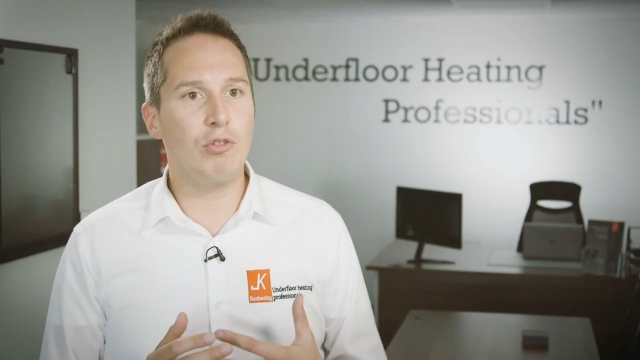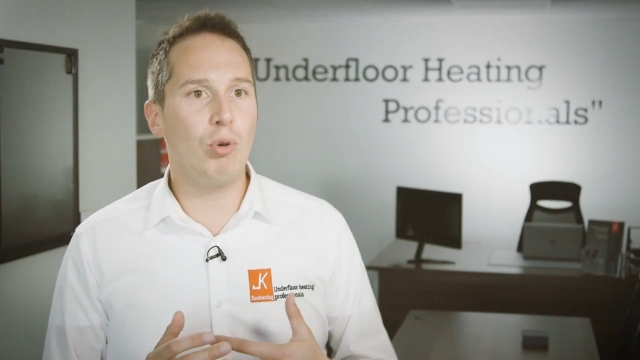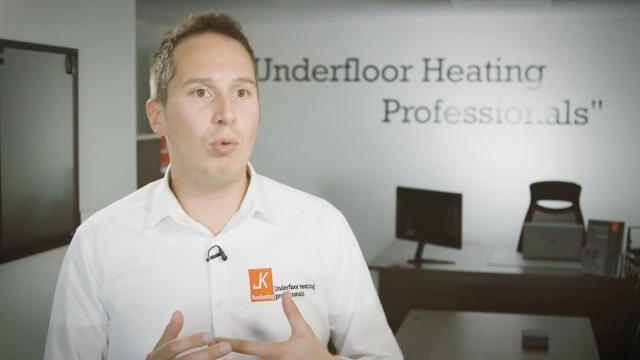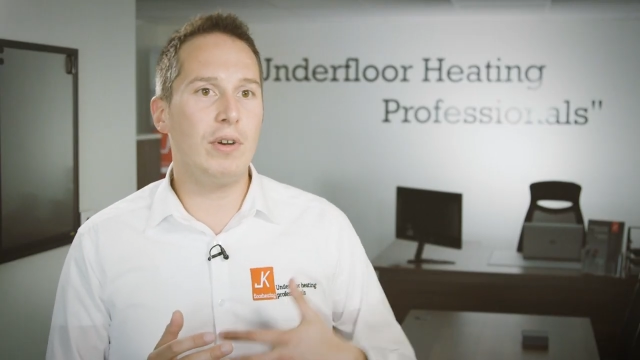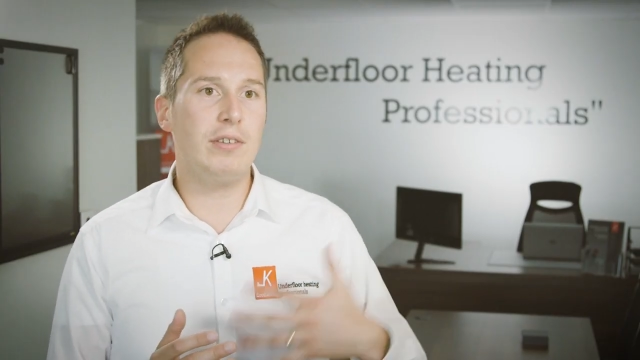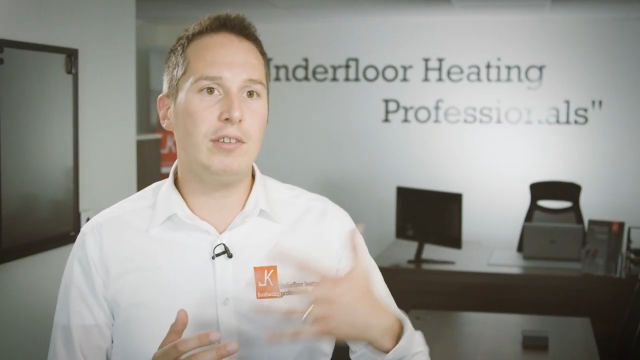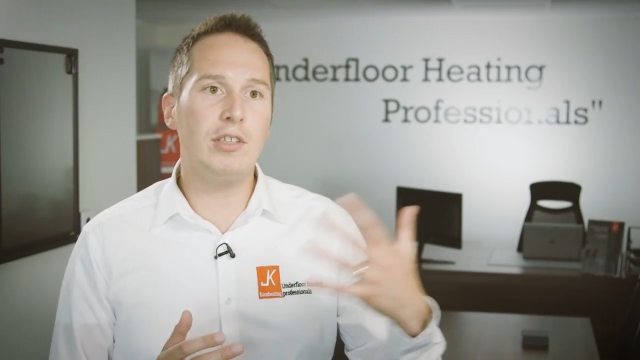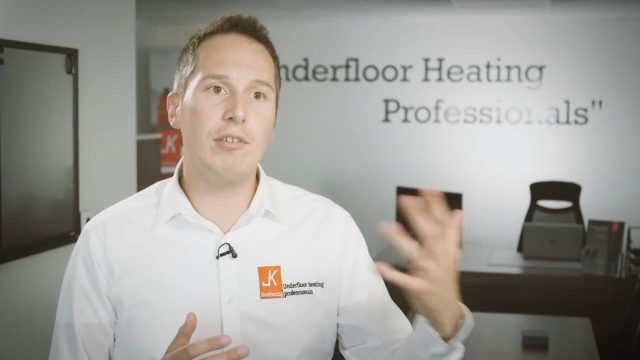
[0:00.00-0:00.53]
is
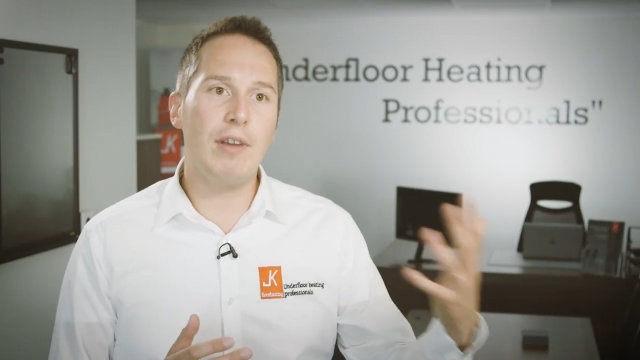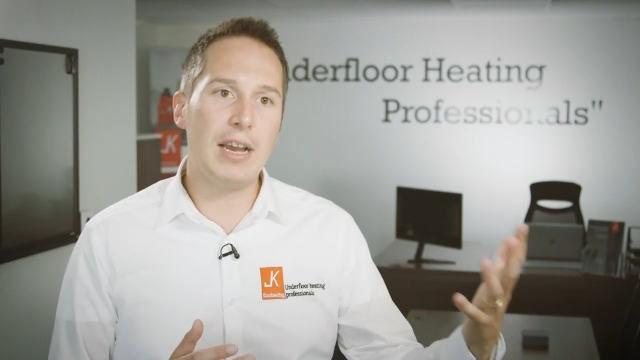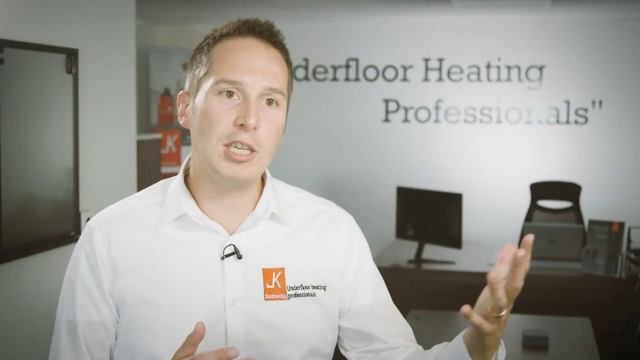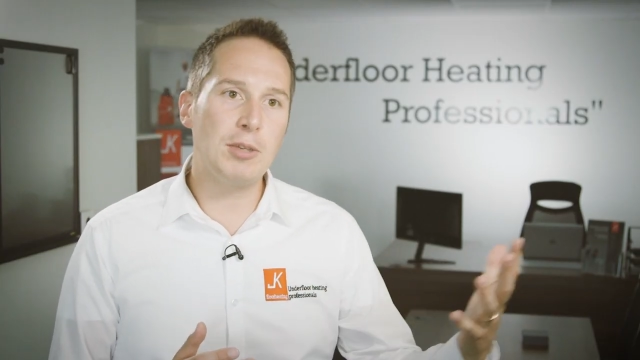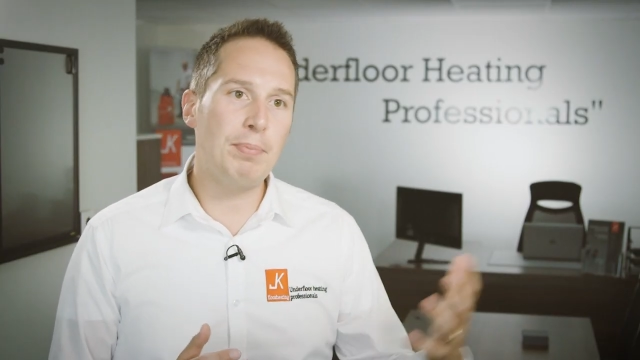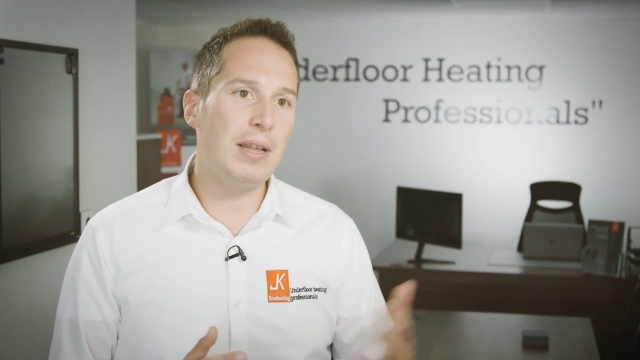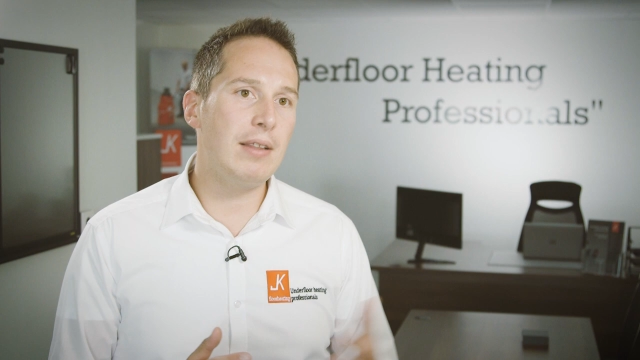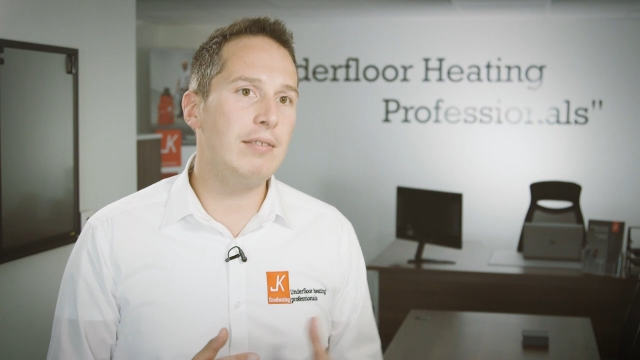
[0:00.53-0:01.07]
always either
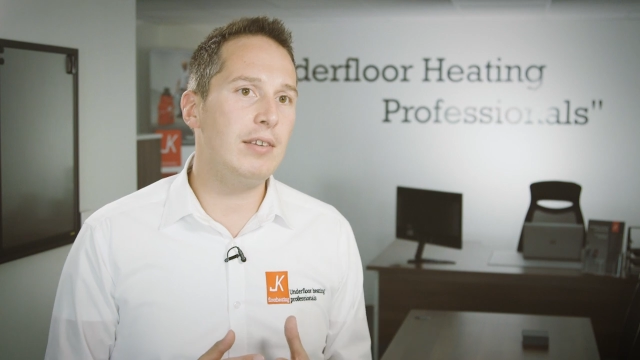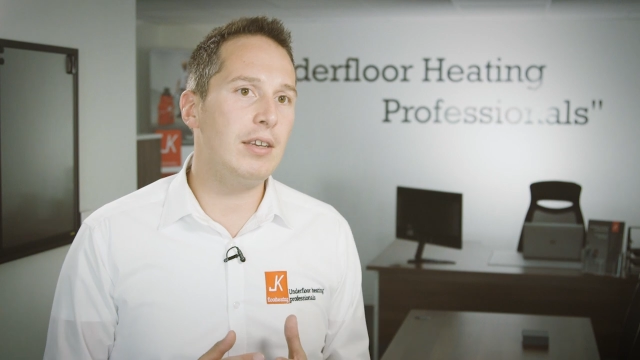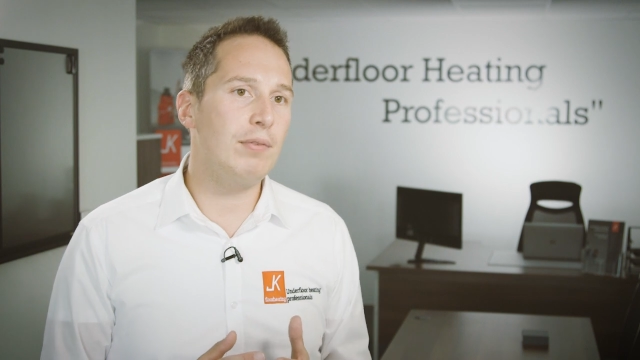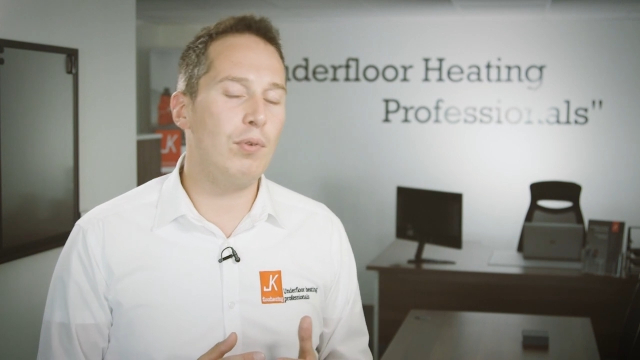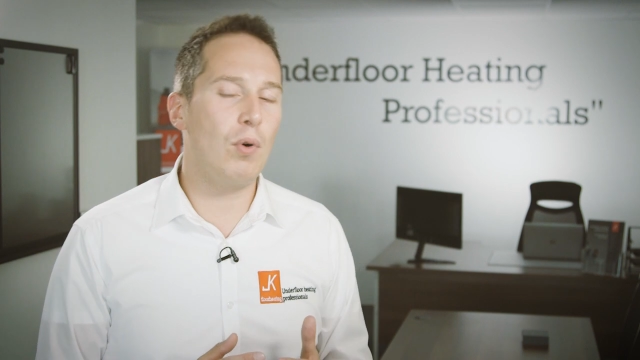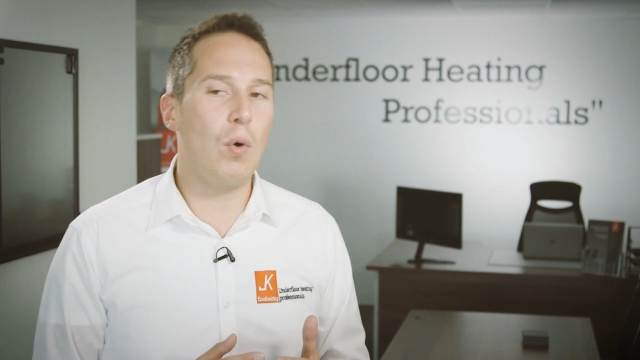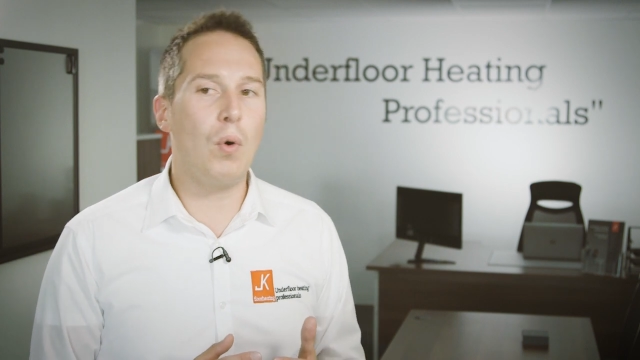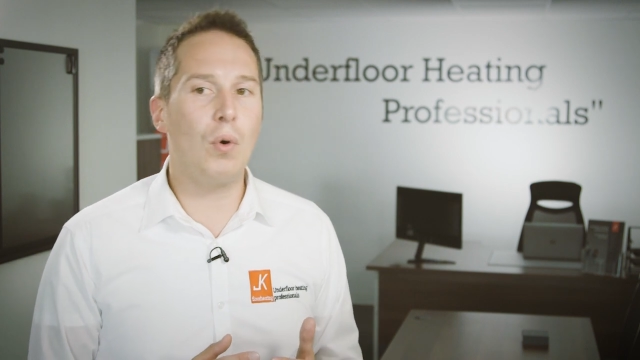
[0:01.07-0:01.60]

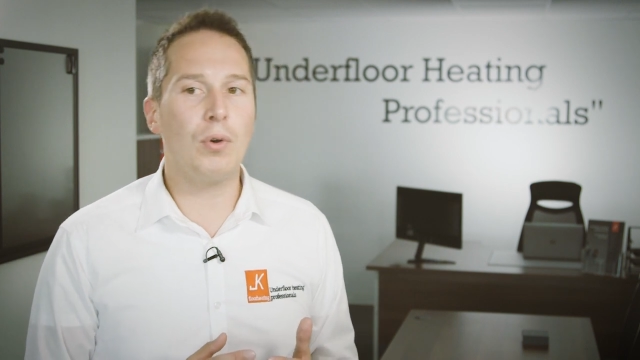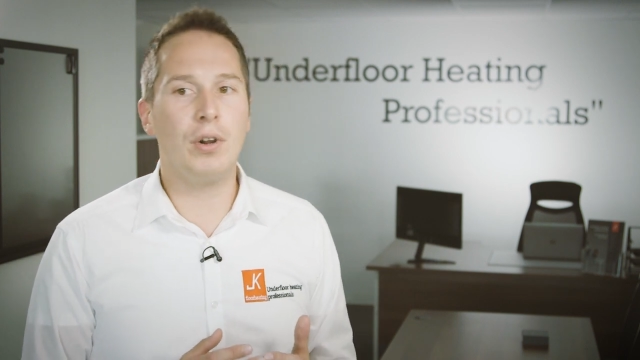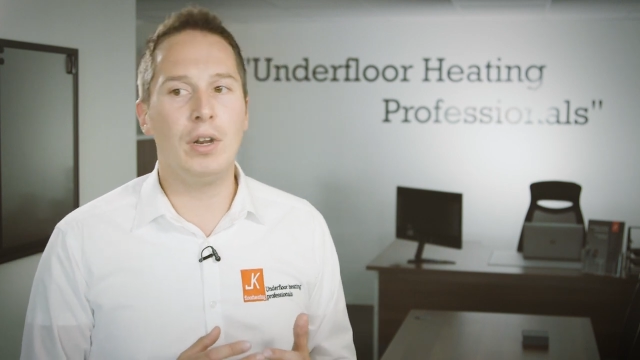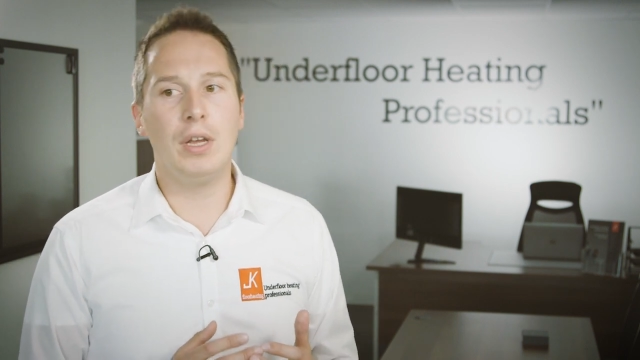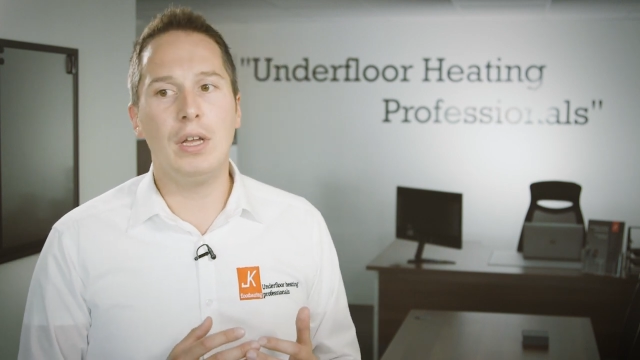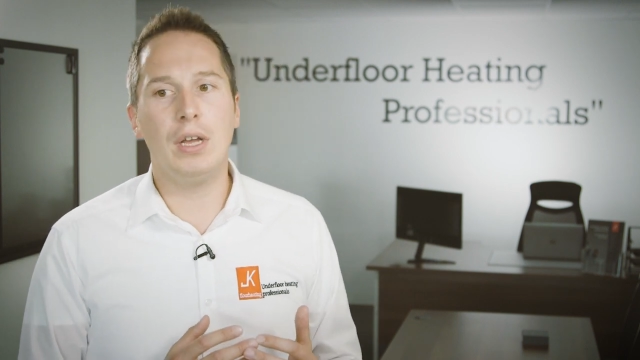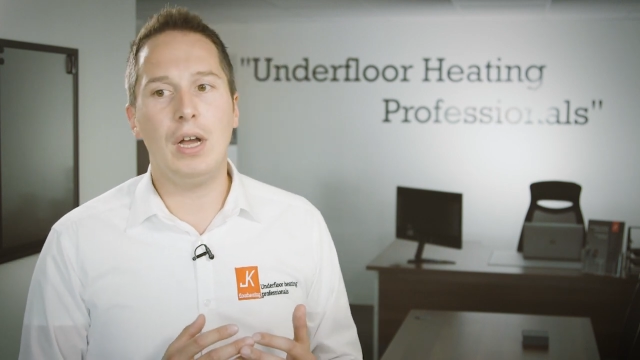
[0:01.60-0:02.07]
expensive or